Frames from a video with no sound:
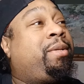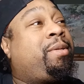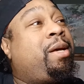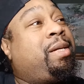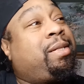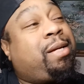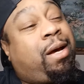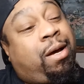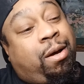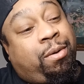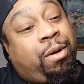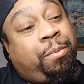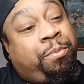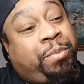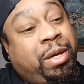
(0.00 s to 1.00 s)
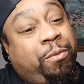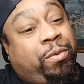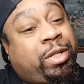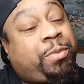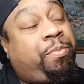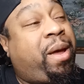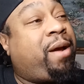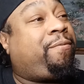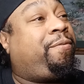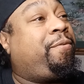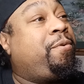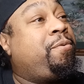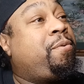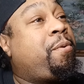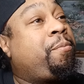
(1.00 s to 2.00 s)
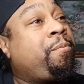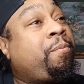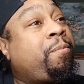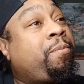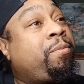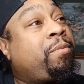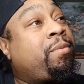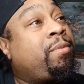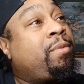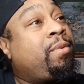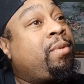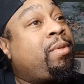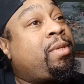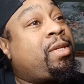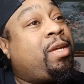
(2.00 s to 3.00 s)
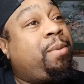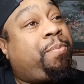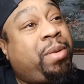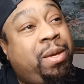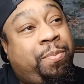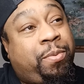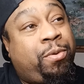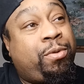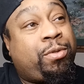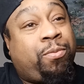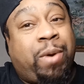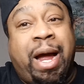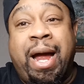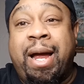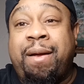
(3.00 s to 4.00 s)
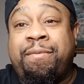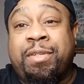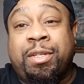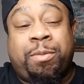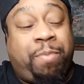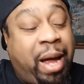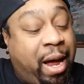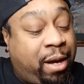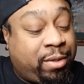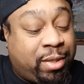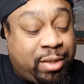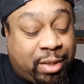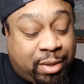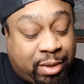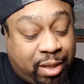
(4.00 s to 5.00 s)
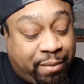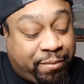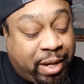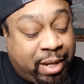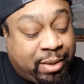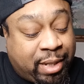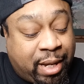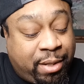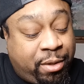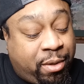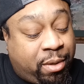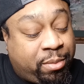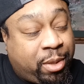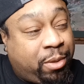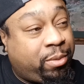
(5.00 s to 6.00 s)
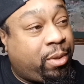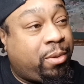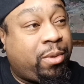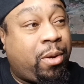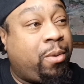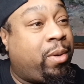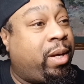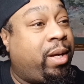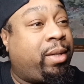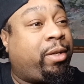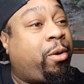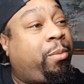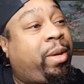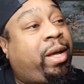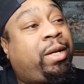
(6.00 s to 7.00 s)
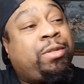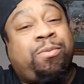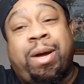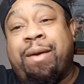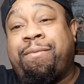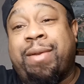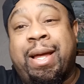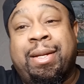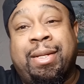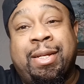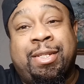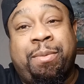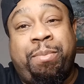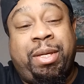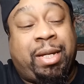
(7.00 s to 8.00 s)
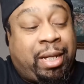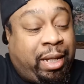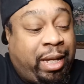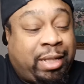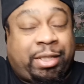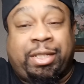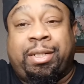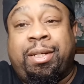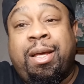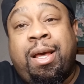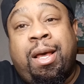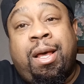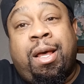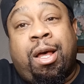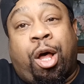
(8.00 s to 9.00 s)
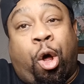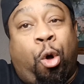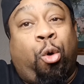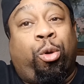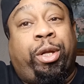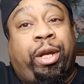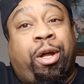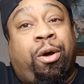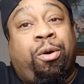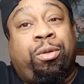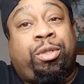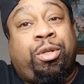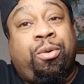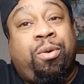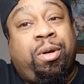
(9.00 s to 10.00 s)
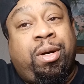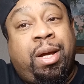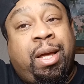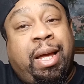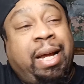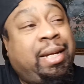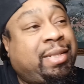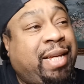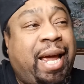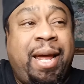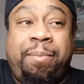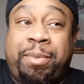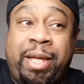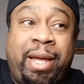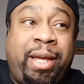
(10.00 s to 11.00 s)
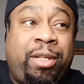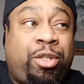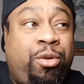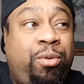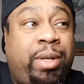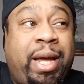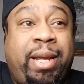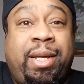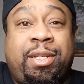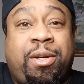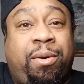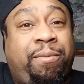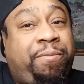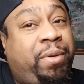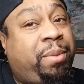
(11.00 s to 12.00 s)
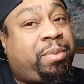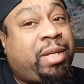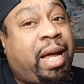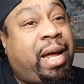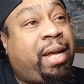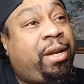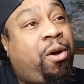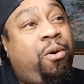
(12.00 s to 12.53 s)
But be respectful to people's wives and spouses and stuff like that. You know, don't go hug no man's wife like this and be clutching, holding on to her. And the same thing, too, ladies, on the flip side.